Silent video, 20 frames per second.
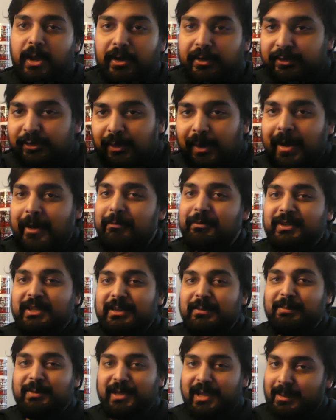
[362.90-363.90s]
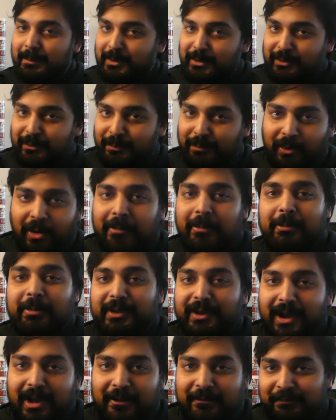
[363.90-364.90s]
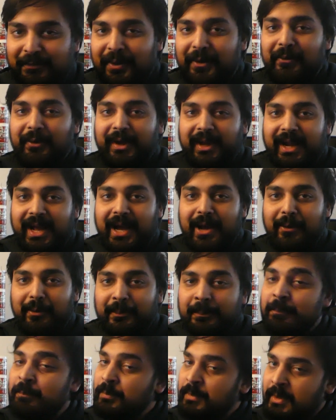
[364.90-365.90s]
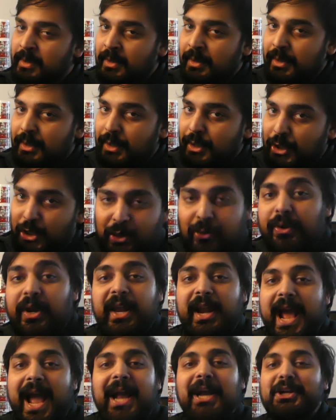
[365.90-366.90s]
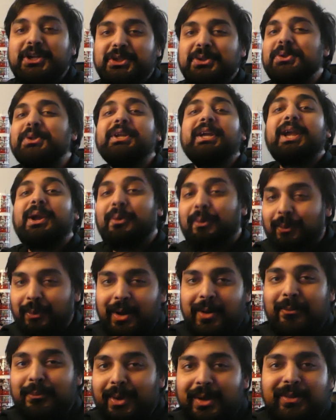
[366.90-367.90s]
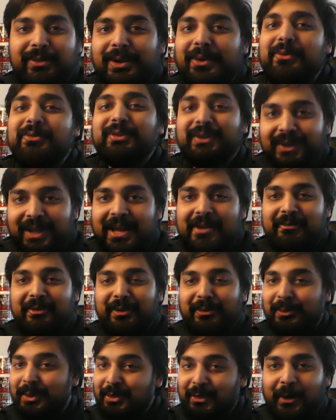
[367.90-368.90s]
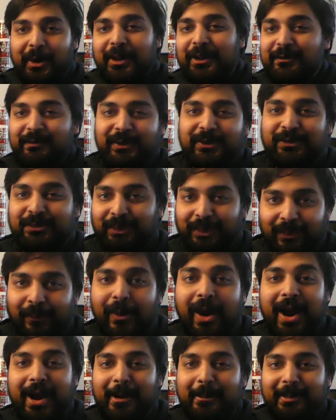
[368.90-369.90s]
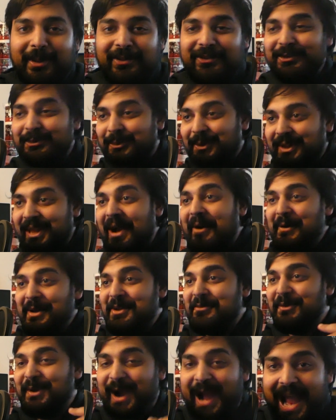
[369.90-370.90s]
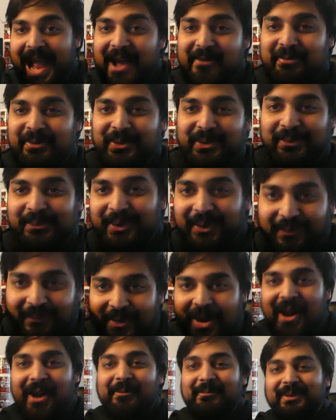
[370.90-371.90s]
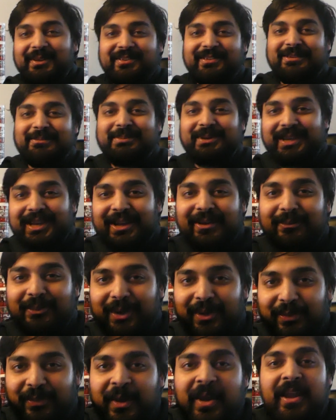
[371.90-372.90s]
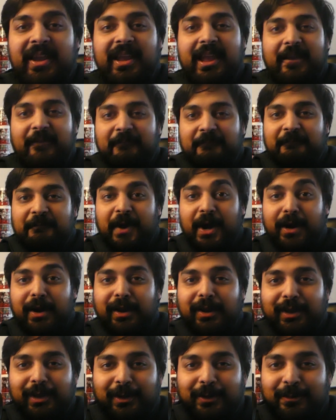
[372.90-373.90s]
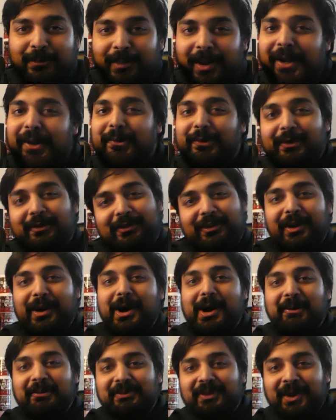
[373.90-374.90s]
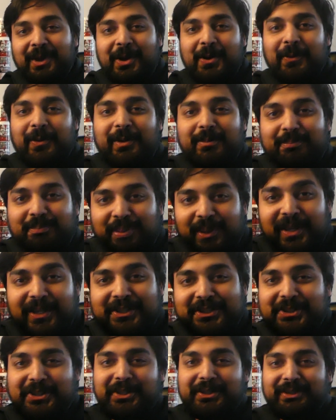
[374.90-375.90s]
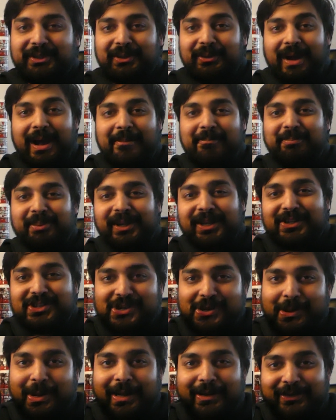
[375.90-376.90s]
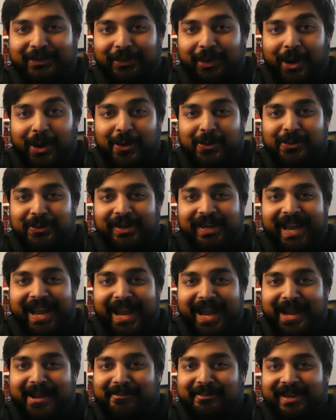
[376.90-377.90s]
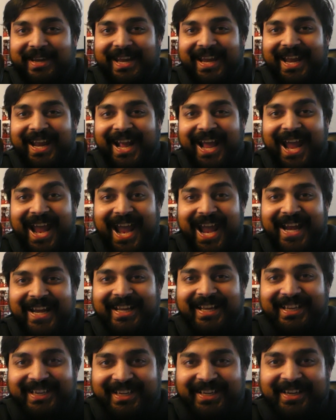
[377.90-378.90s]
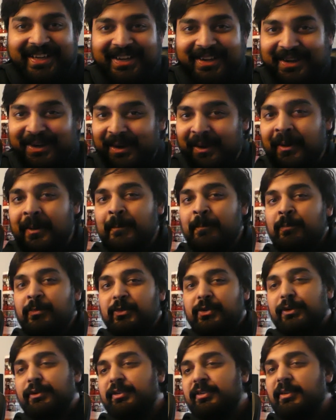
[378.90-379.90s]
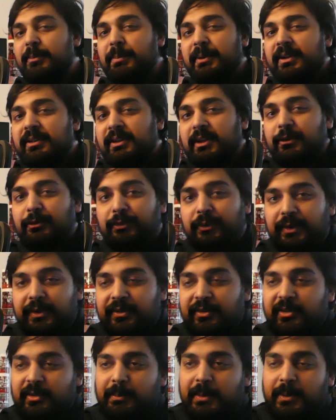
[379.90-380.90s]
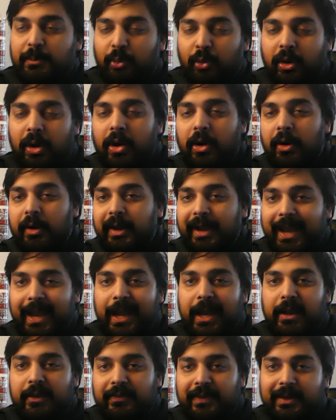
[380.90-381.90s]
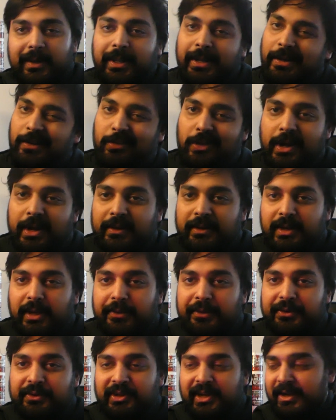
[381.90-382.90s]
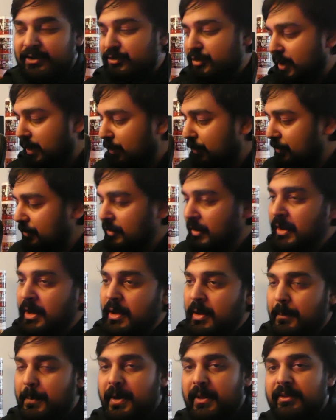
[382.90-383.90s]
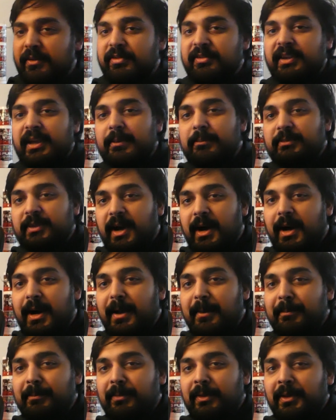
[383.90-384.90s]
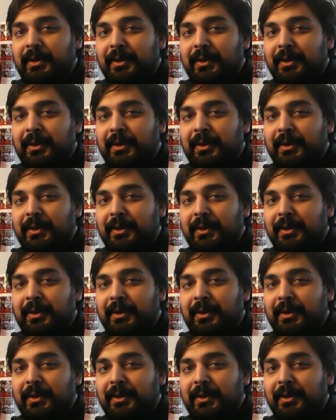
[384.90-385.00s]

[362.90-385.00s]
also have TPM and you're probably not figuring it out you can actually run Windows 11 with all of its requirements without even having the requirements to begin with. Yeah, fuck you, Microsoft. We beat you, dude. I beat you at your own game. Get out of here. So this is a bit different. This is a bit more archaic than like a lot of the other tech channels, but at the same time,